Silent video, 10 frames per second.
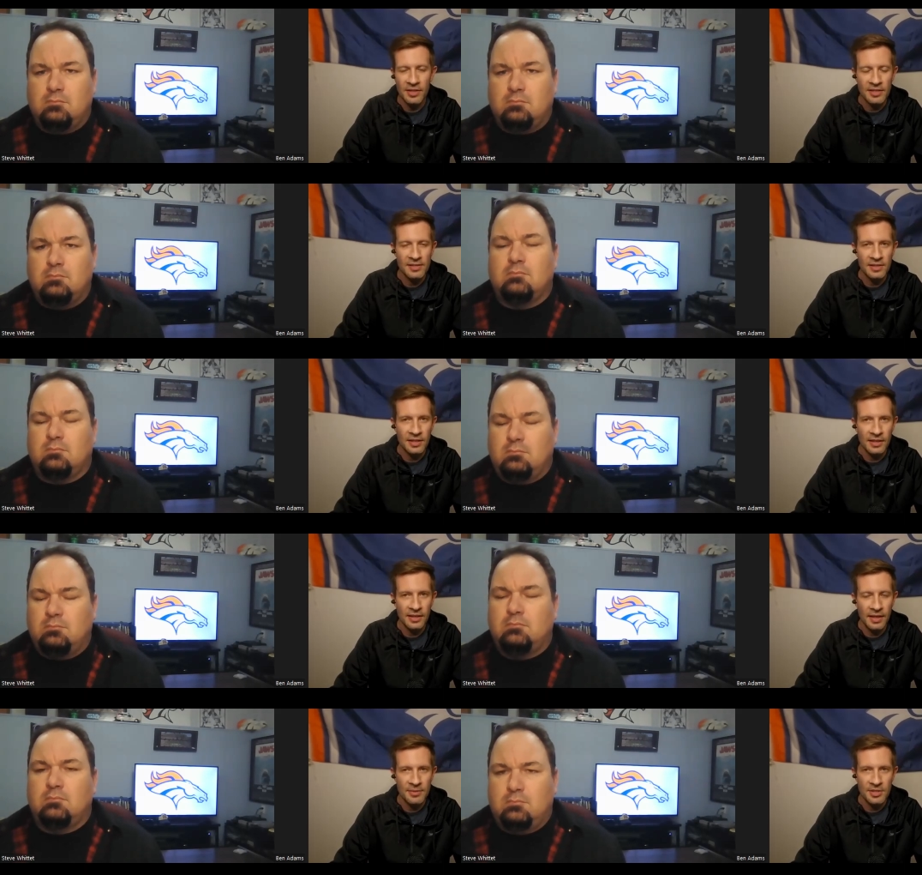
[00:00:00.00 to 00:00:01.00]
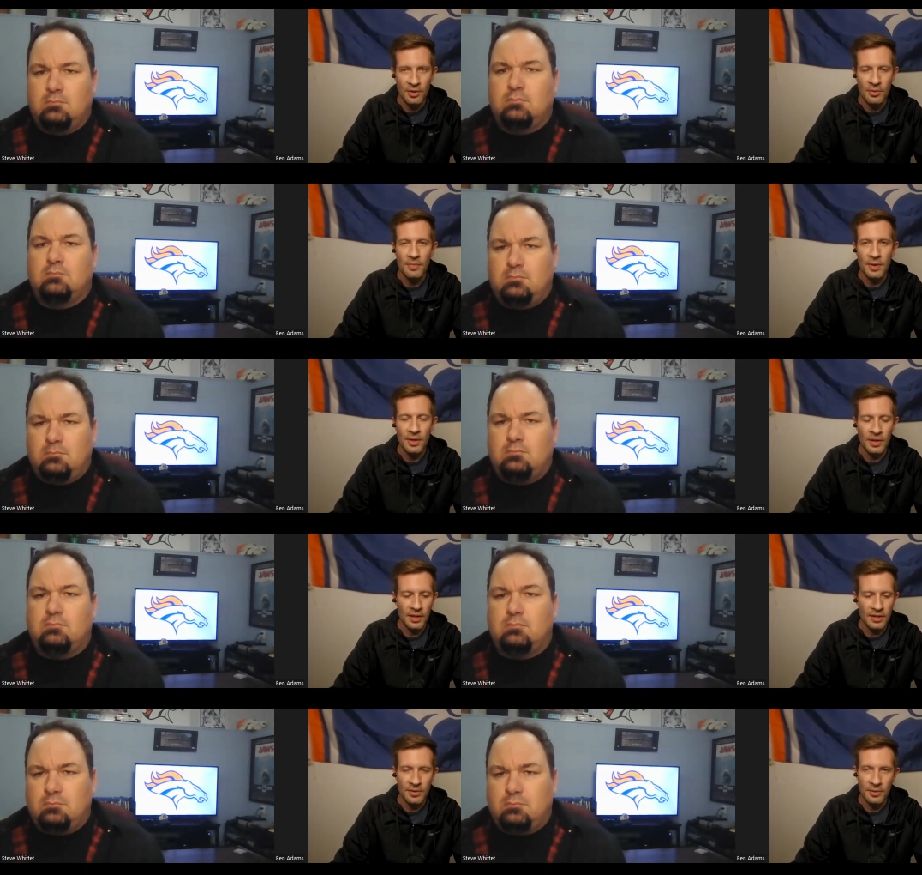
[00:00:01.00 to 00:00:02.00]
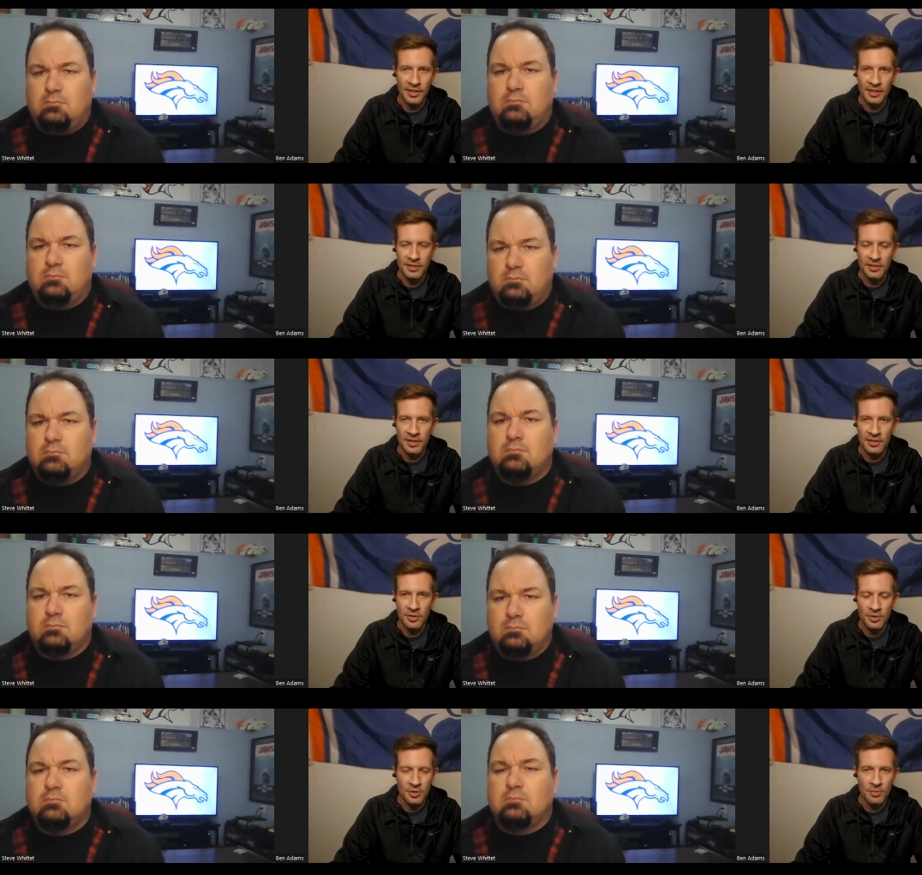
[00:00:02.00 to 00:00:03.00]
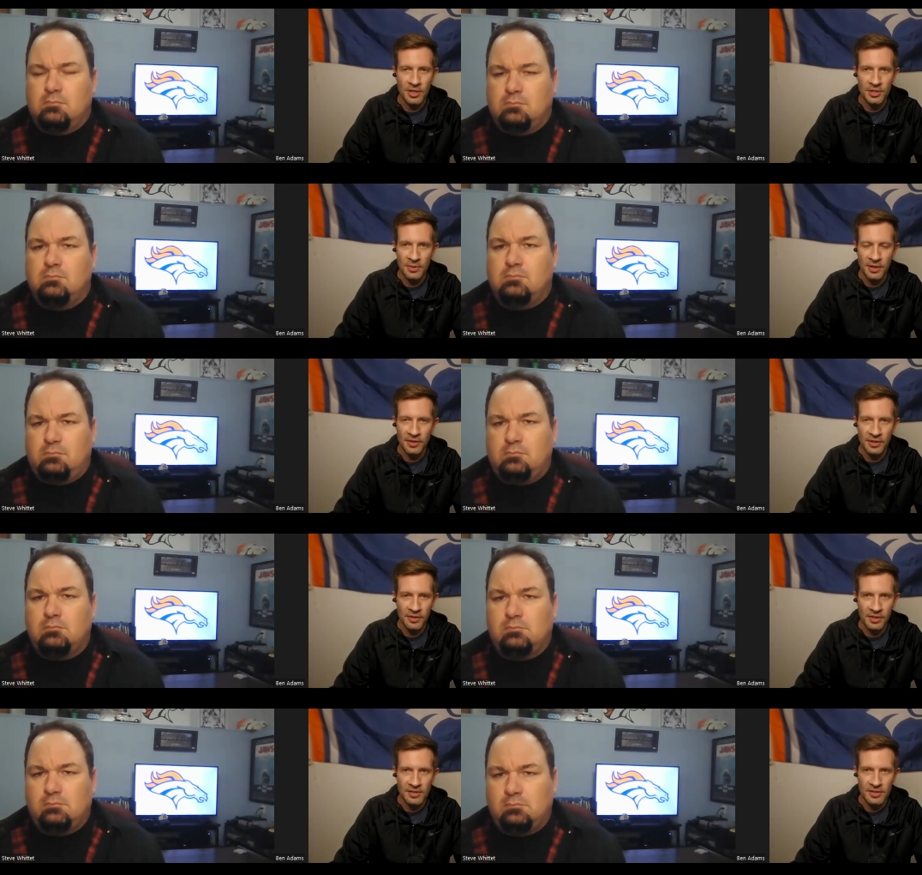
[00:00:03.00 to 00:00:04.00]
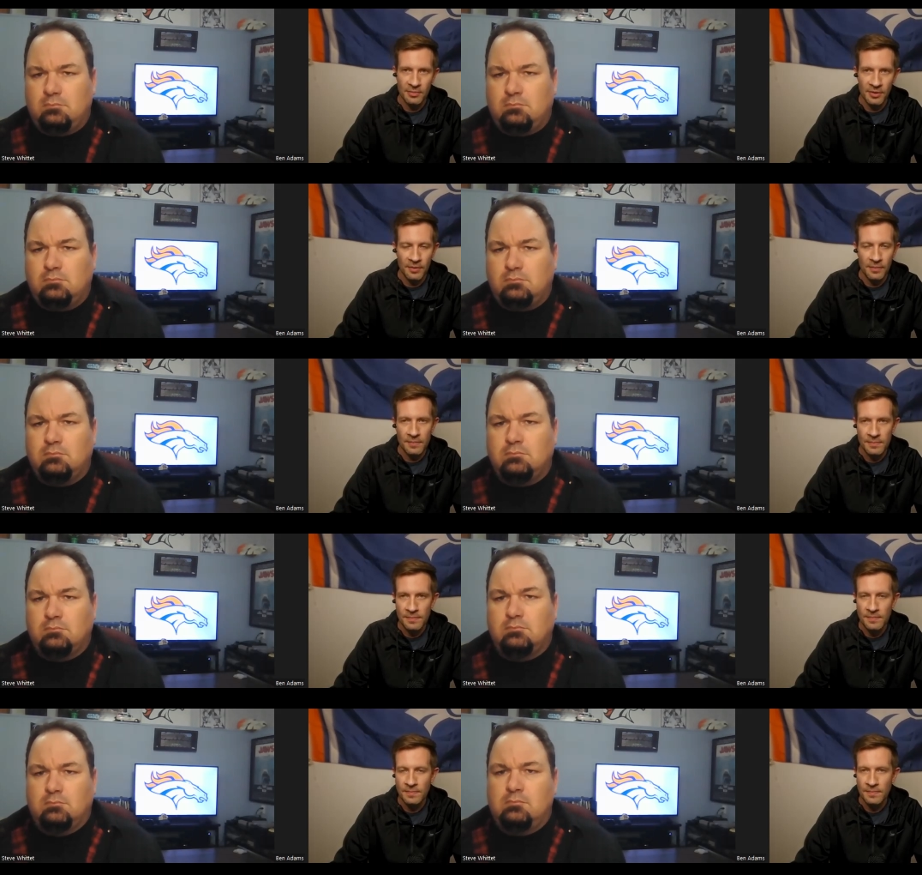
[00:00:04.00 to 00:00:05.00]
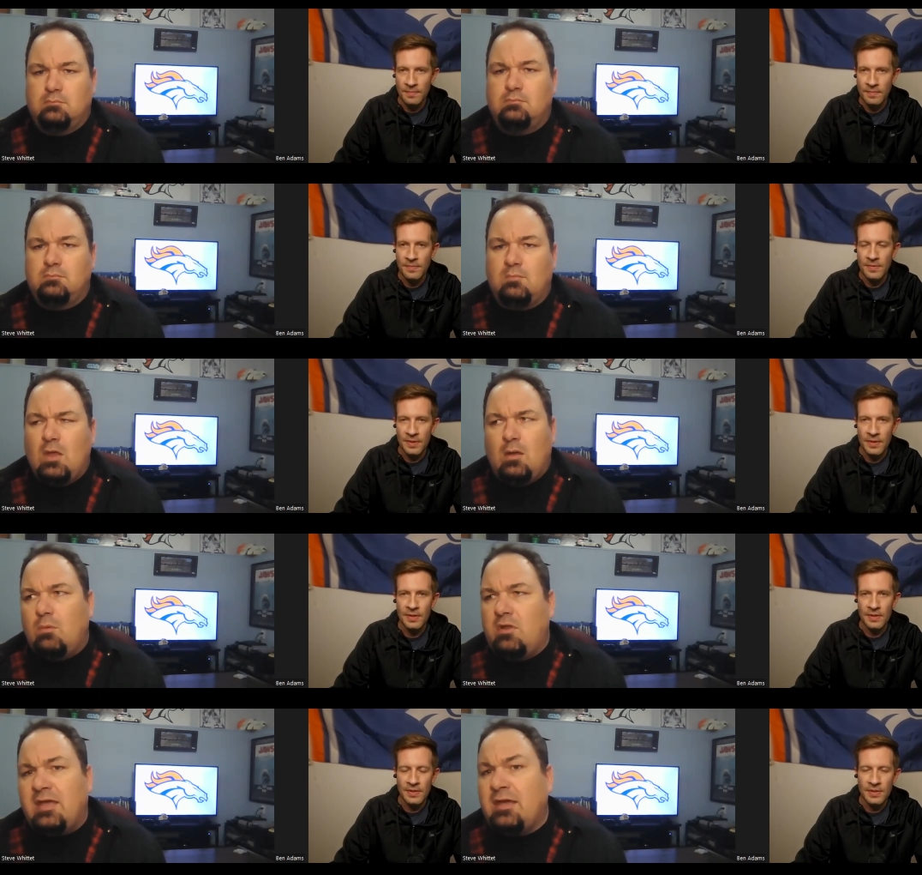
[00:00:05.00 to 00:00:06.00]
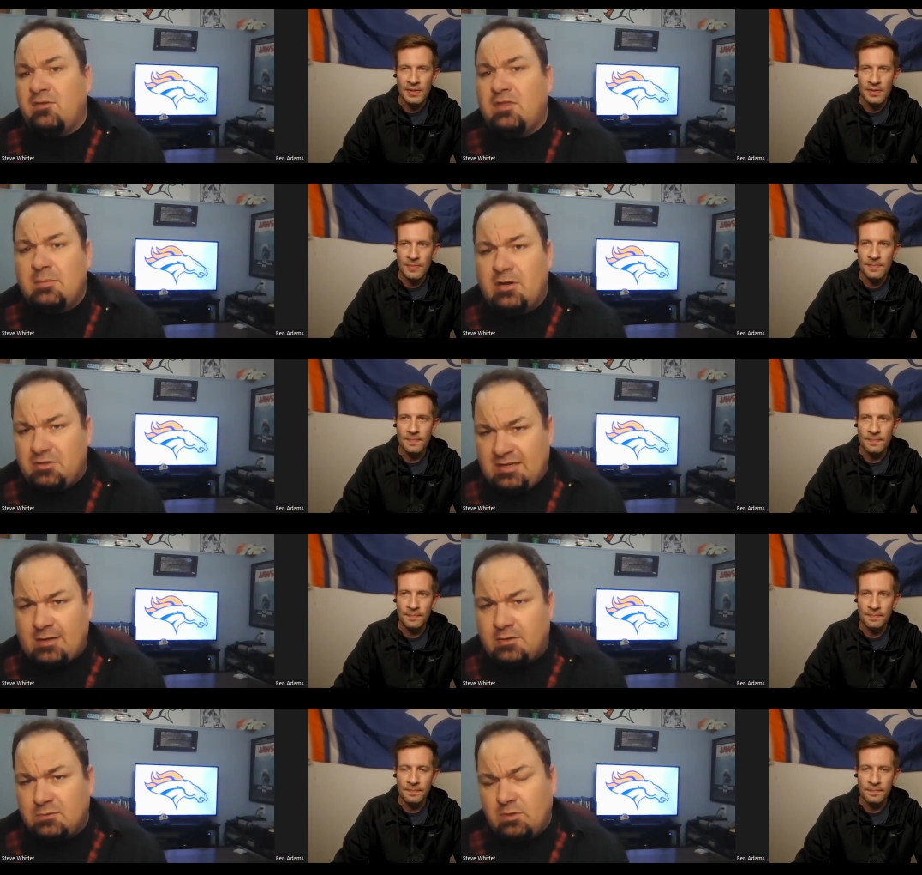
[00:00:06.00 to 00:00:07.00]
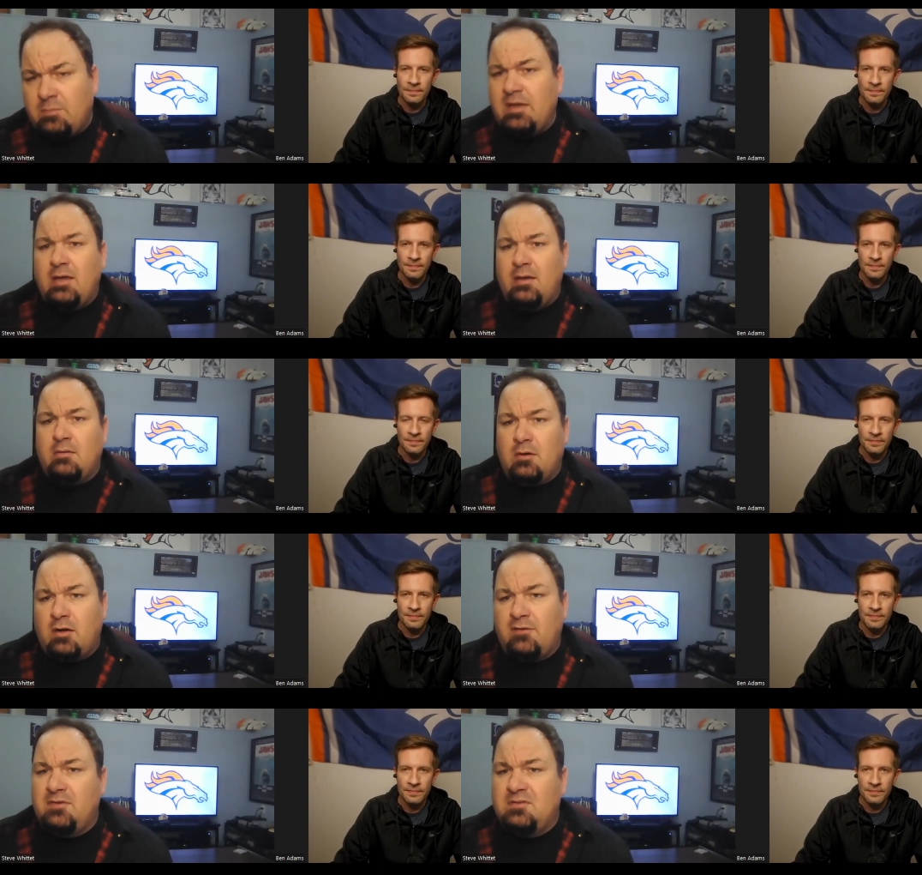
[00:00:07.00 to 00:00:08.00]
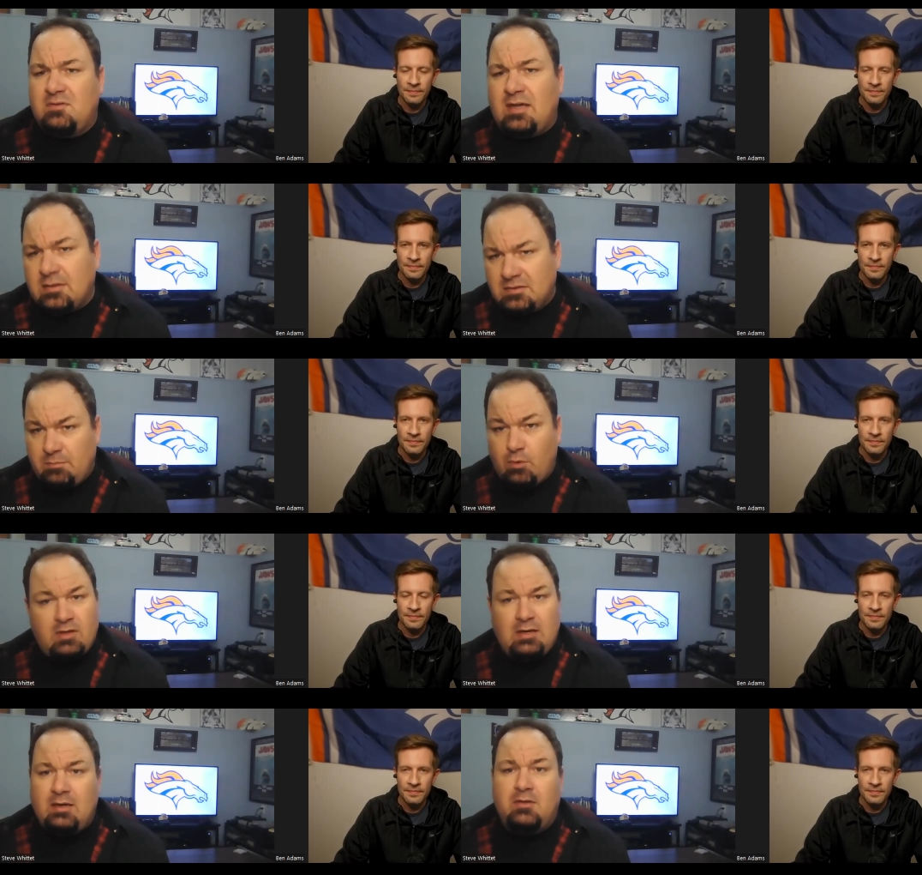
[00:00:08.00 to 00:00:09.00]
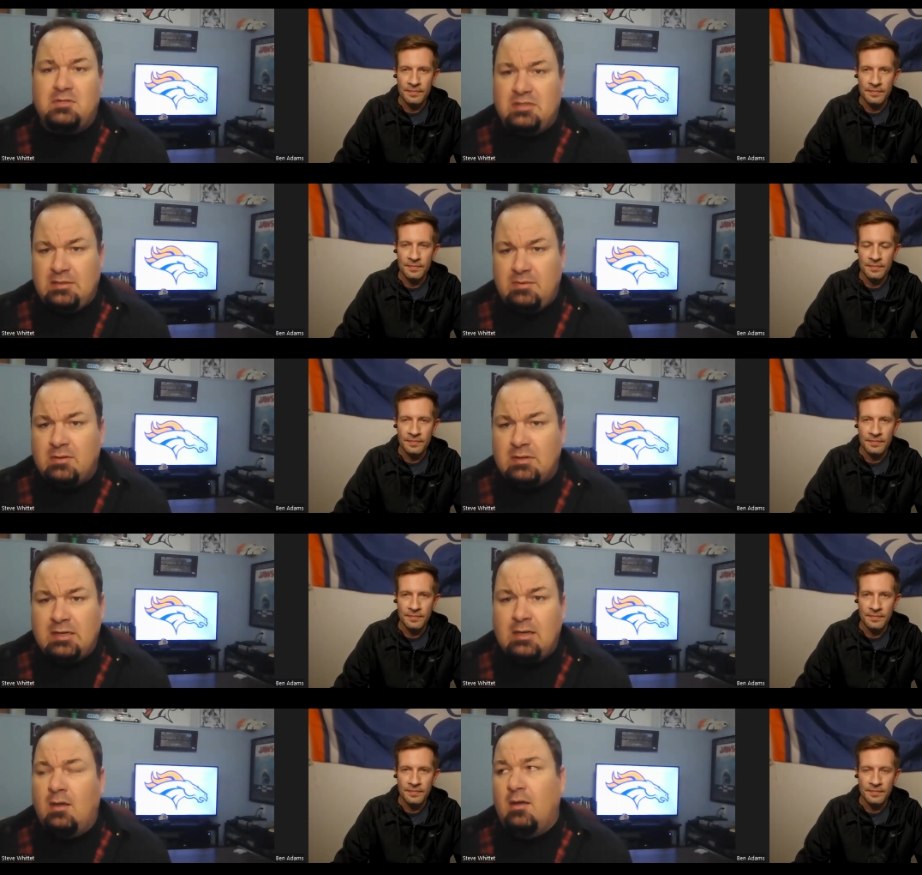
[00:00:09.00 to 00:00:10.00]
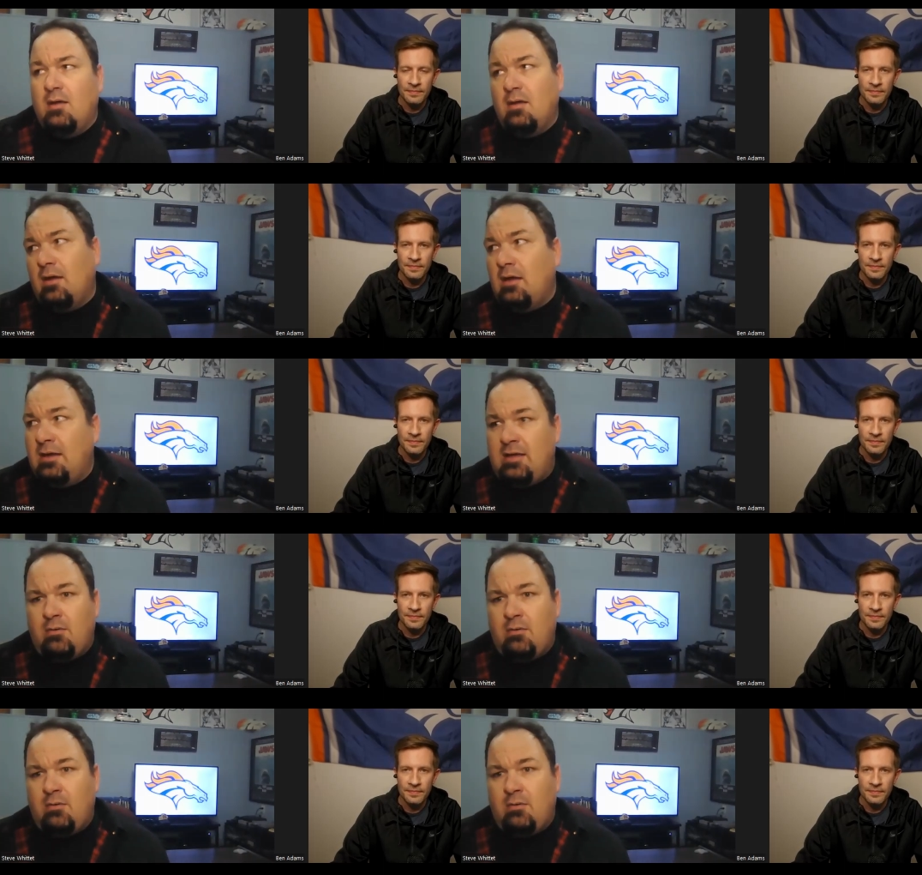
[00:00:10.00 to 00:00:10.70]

Speaker 1: next uh, episode, uh, so I don't get to, into it too much. But I think you're onto something there.
Speaker 2: Well, yeah, you think about our tackles, we're paying our offensive tackles more than any other team in the league. And now